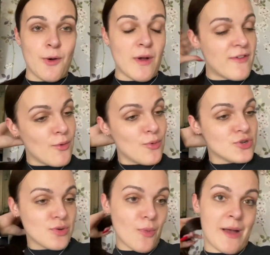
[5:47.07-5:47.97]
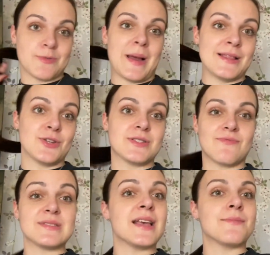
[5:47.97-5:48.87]
if you're wondering why I was buying loads of
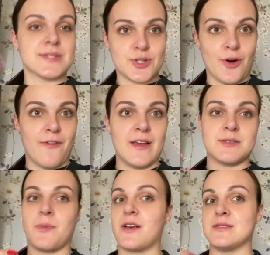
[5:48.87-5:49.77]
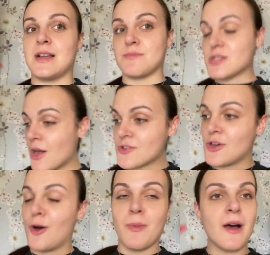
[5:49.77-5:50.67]
the same stuff, it's because I'm stocked
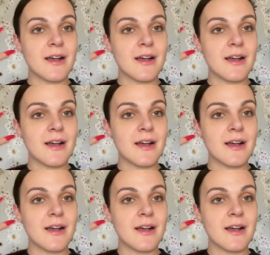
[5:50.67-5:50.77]
up.